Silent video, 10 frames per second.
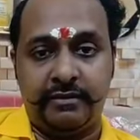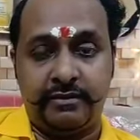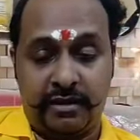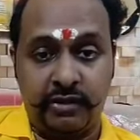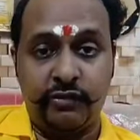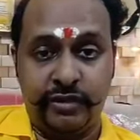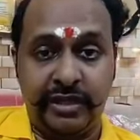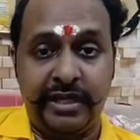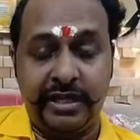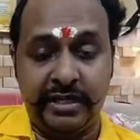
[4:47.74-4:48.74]
sir do we
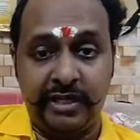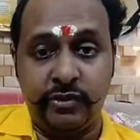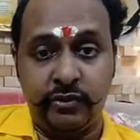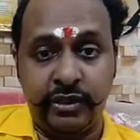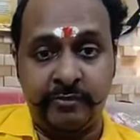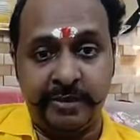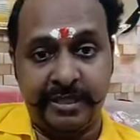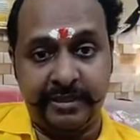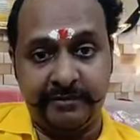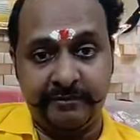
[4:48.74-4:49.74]
really need to do
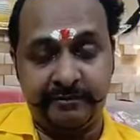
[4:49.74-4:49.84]
mpt